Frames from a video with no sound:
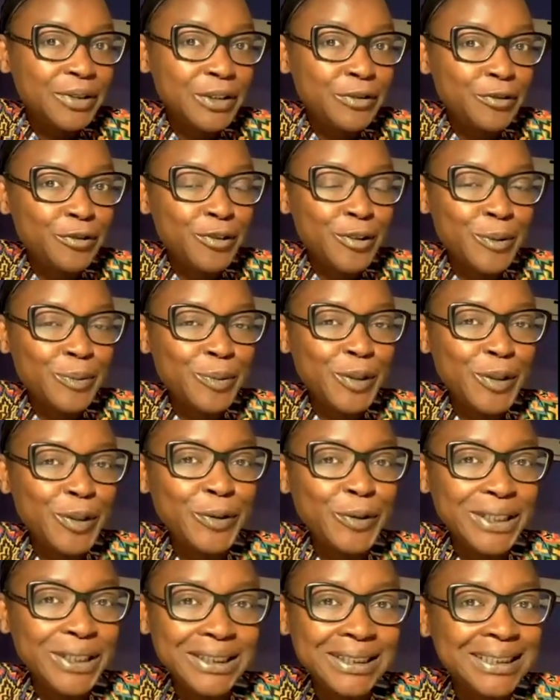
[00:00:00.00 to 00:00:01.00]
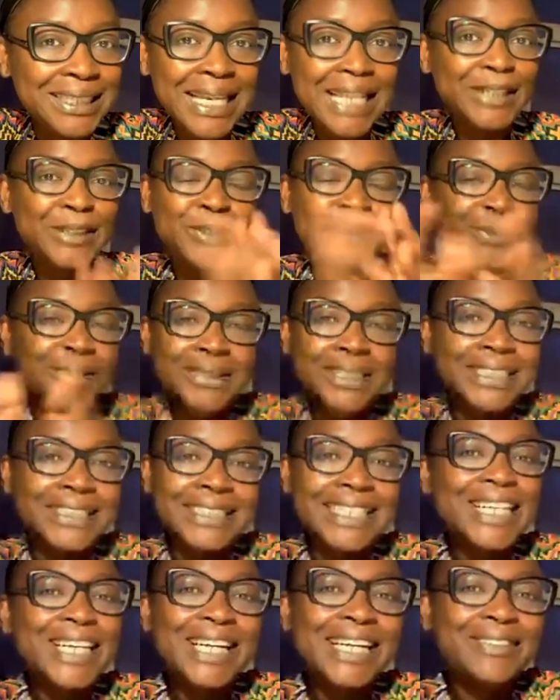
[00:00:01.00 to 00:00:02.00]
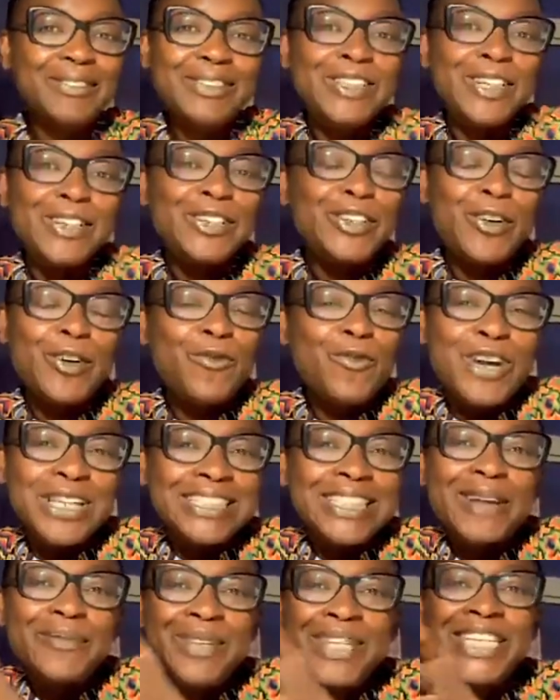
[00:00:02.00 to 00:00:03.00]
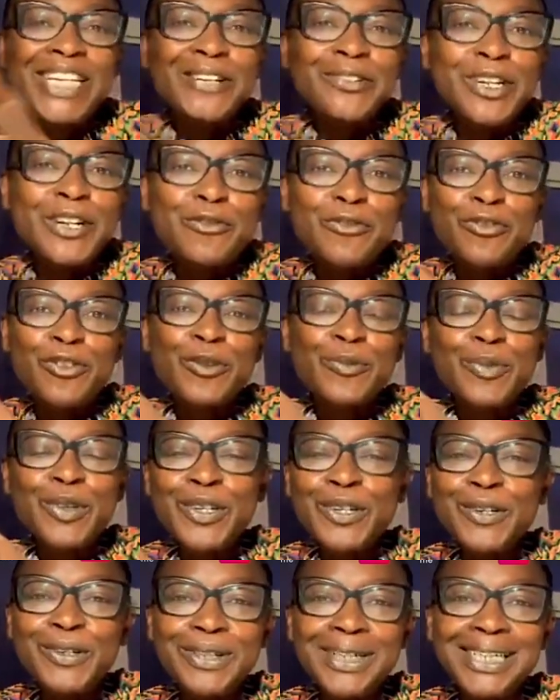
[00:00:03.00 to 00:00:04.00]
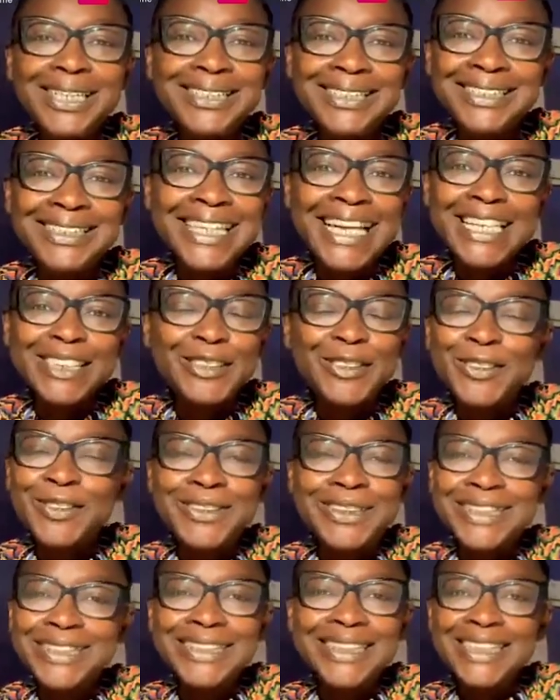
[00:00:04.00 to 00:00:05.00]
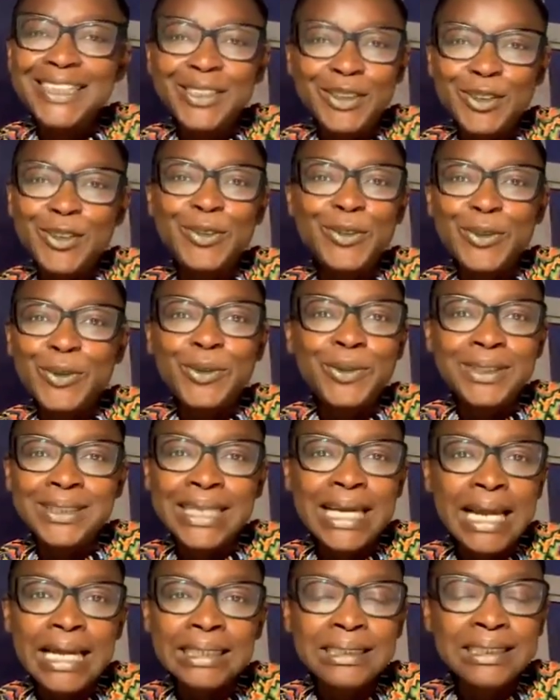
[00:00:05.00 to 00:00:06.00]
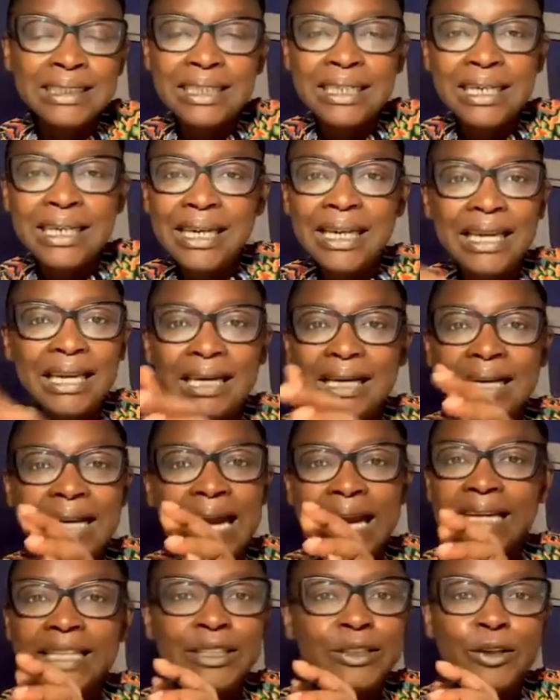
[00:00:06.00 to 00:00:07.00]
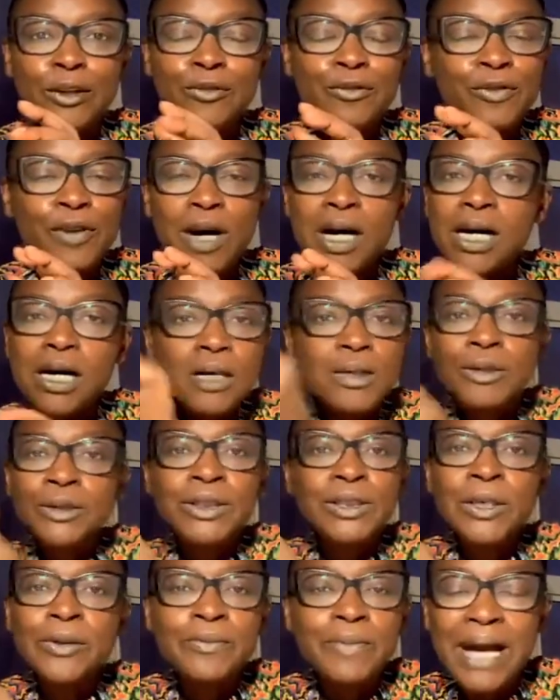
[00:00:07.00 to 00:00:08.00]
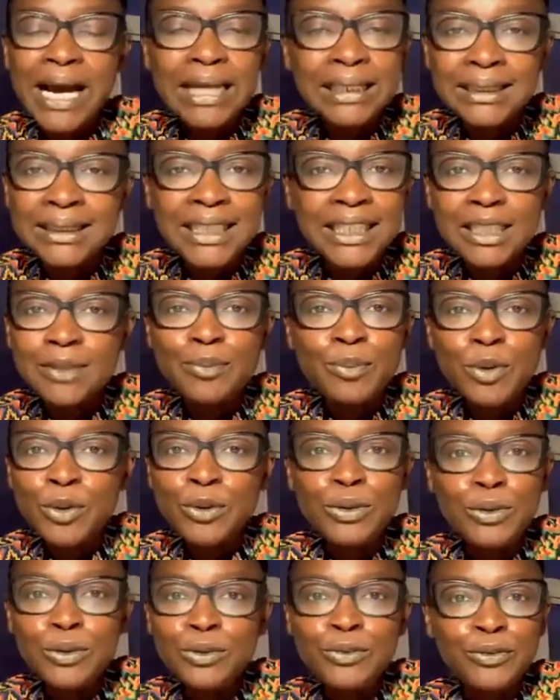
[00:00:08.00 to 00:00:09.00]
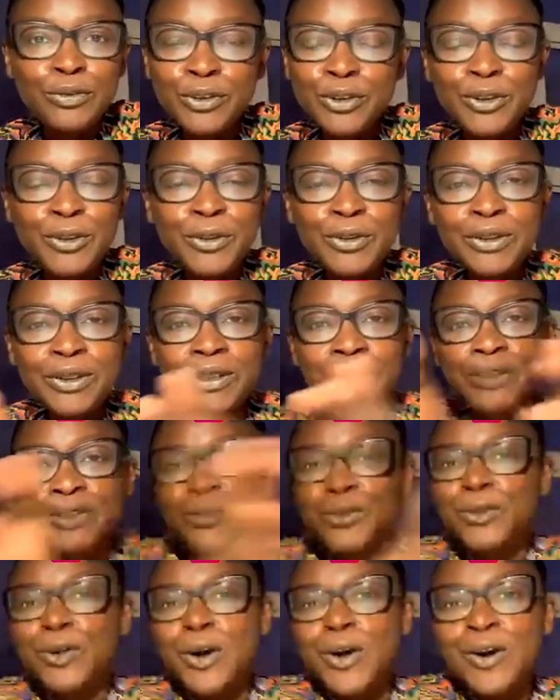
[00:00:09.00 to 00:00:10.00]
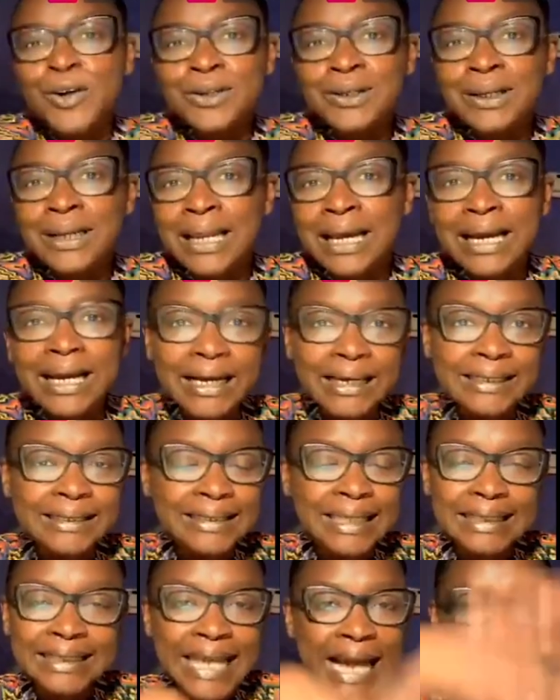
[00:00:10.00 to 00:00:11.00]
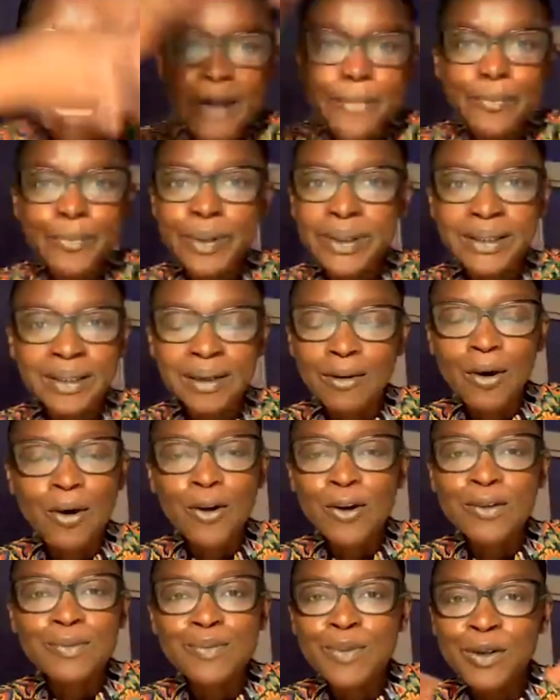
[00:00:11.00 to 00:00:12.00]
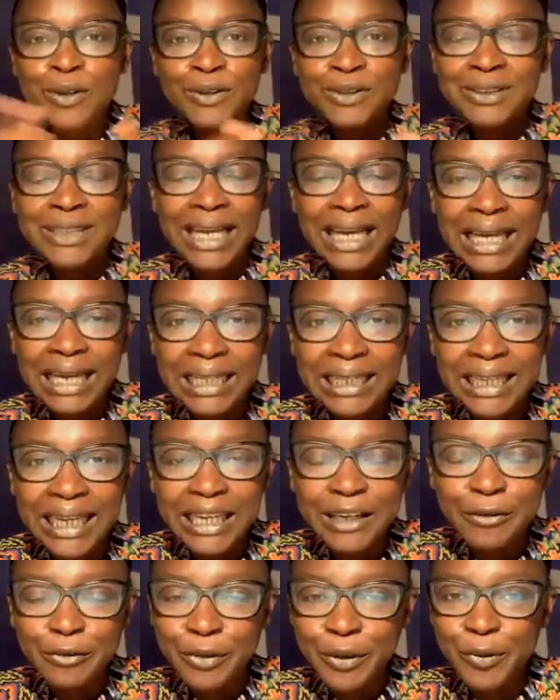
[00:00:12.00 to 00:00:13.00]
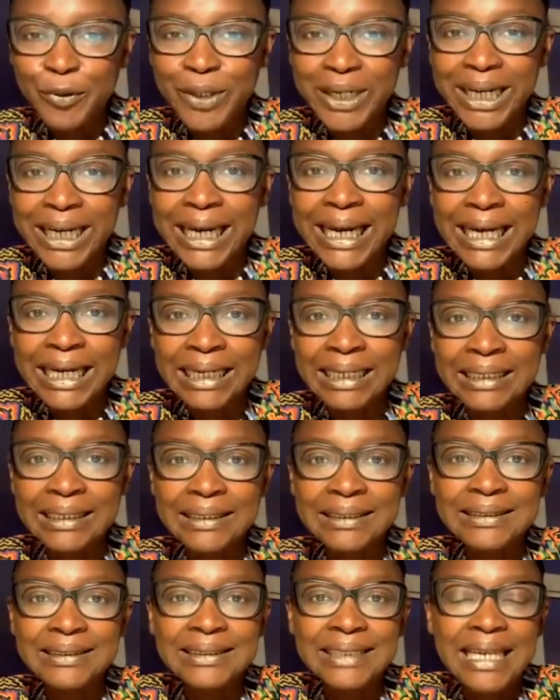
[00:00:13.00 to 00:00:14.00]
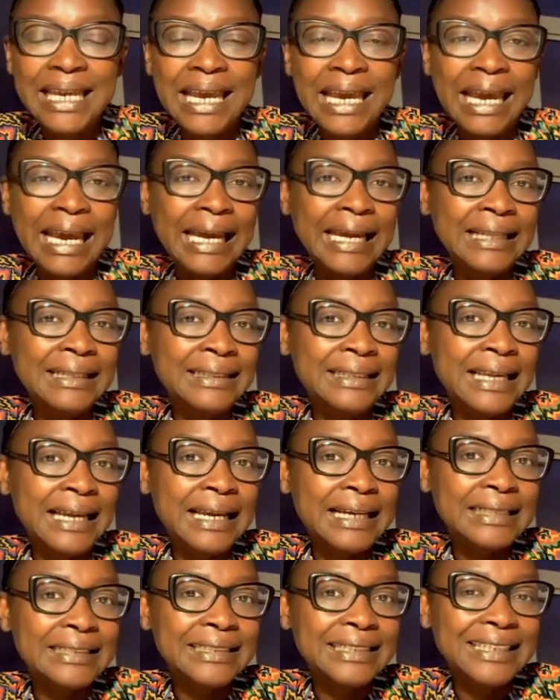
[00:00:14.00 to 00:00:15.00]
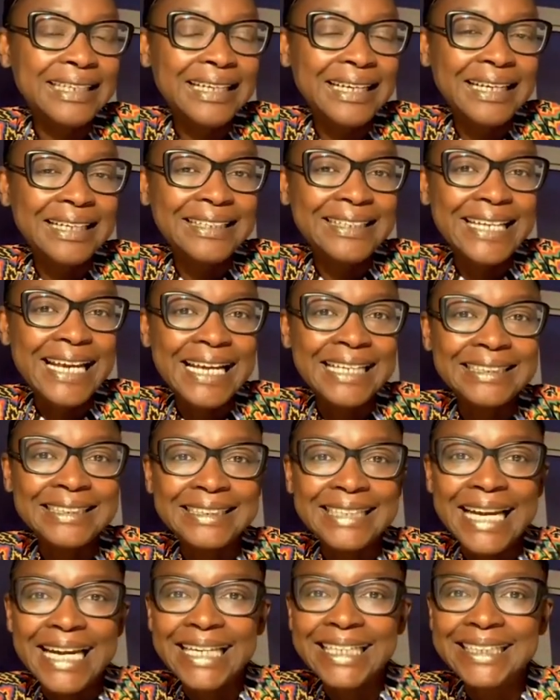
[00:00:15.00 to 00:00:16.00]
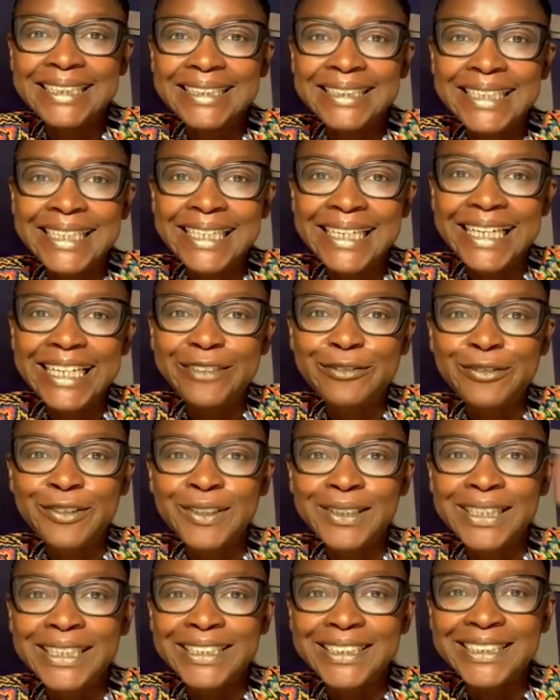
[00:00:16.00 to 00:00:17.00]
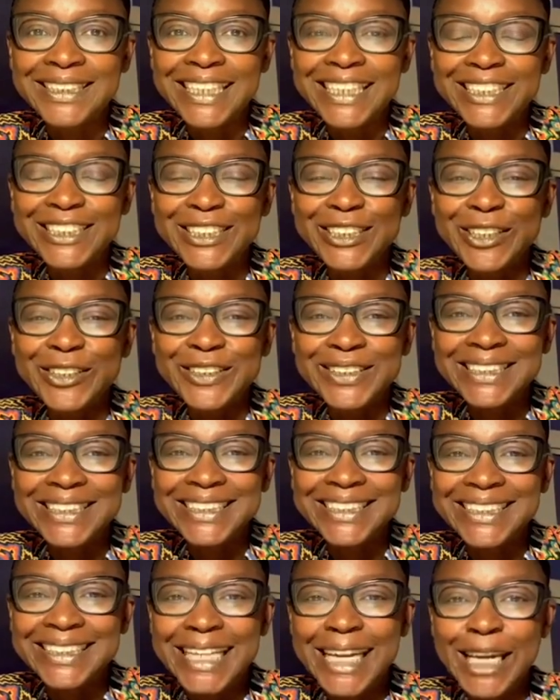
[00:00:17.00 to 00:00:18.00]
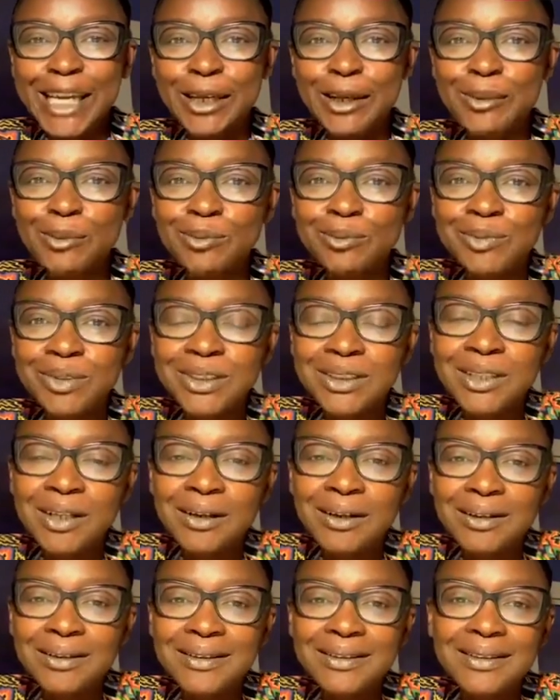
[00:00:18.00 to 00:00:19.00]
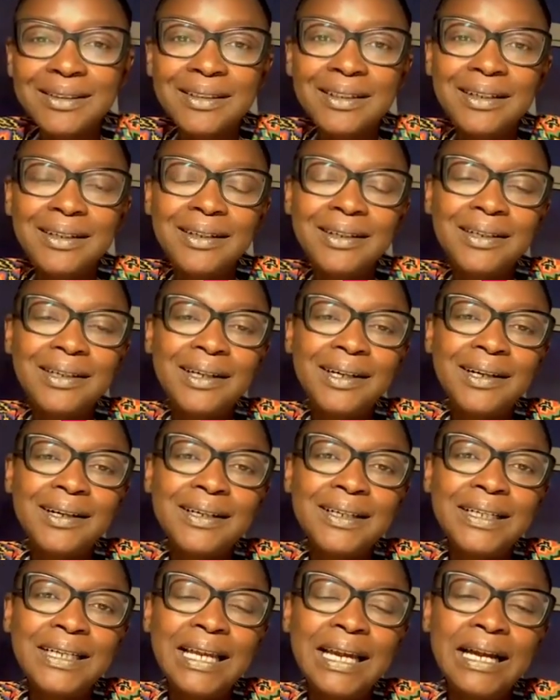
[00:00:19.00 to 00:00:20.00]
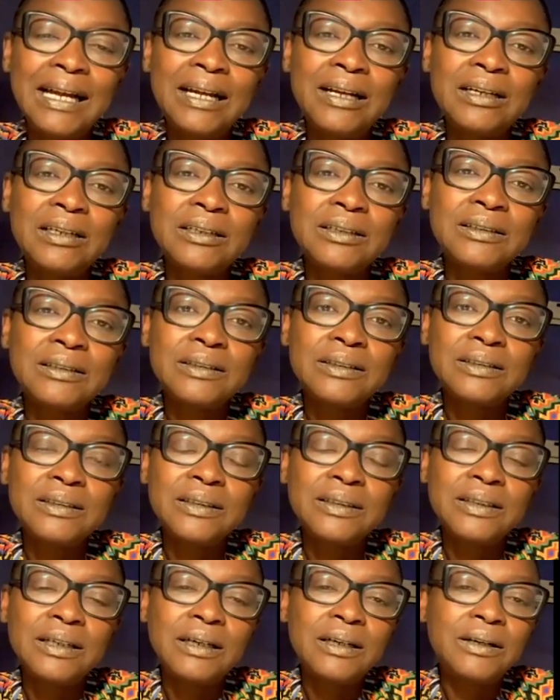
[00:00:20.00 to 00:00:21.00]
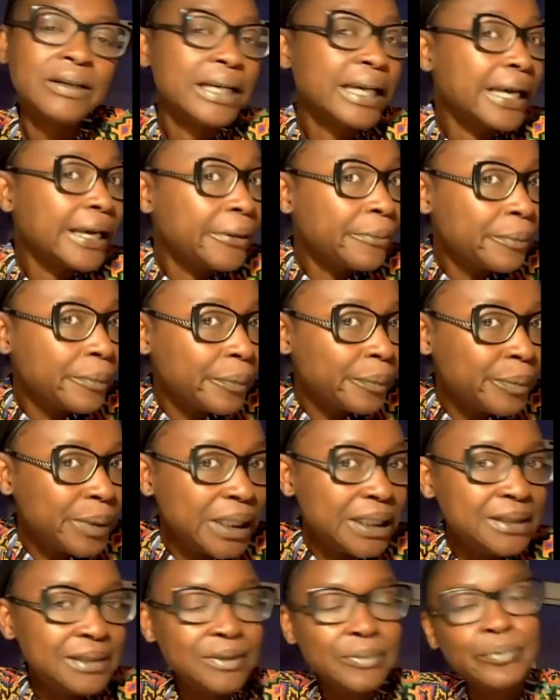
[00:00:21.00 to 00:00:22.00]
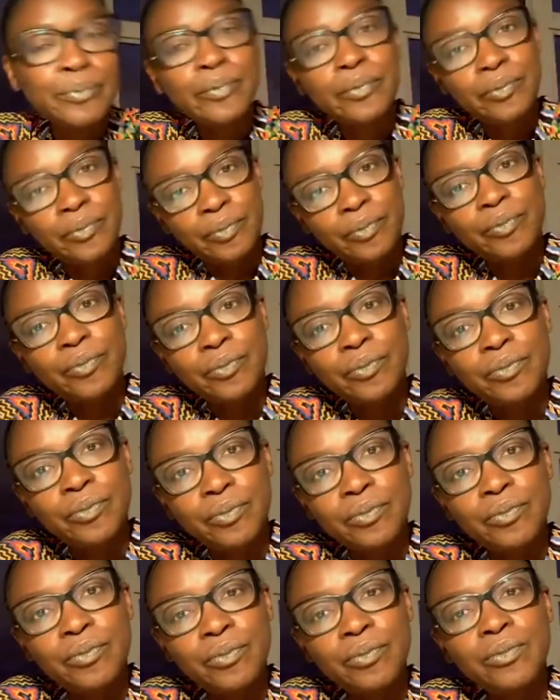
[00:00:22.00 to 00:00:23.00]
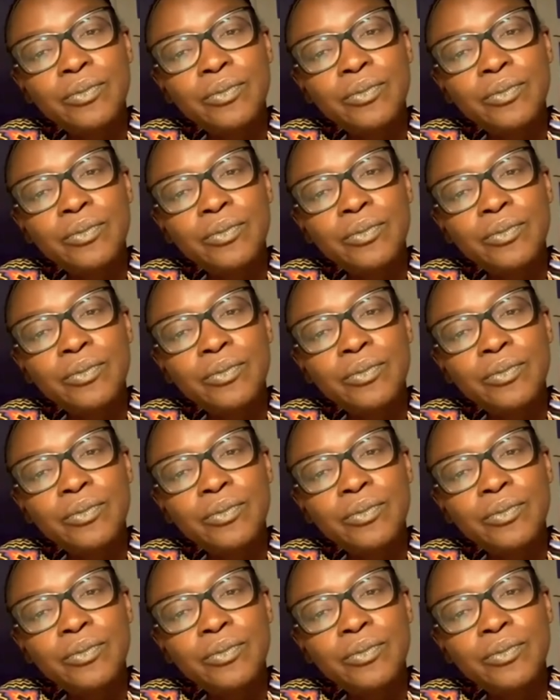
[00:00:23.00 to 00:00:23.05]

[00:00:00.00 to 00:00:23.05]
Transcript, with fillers: Yes, so I couldn't even say. No, what I'm hearing from you is that you didn't do that kind of automatic move to online that happened almost everywhere else, and that the anxiety level is not the same. So, yeah. Exactly, okay. We did that. So we're working